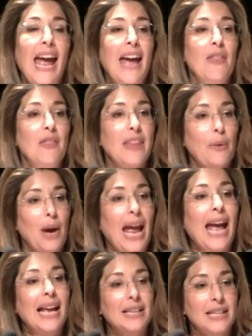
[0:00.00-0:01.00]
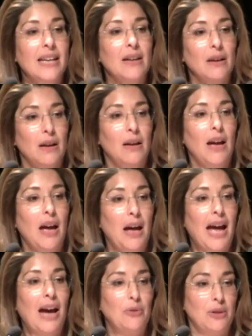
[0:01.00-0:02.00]
And they were handing
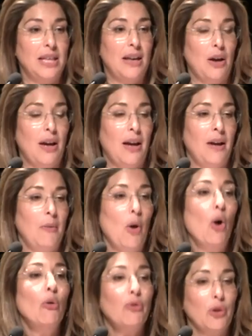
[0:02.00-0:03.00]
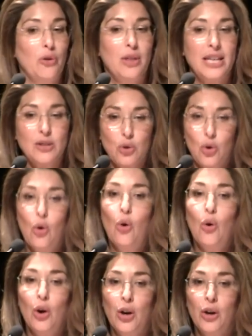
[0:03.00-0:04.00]
over these
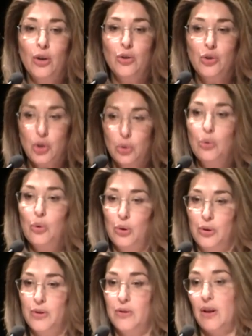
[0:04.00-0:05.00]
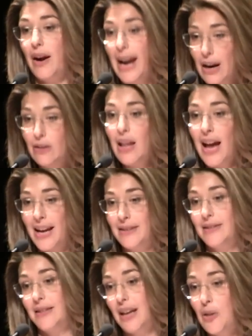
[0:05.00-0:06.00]
core tools, our
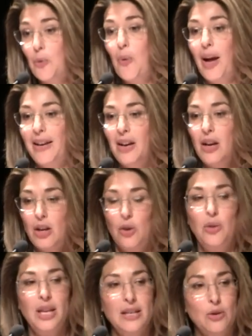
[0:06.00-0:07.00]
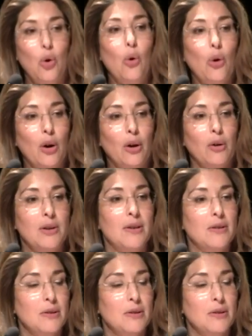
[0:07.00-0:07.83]
airlines, another one, you know, these core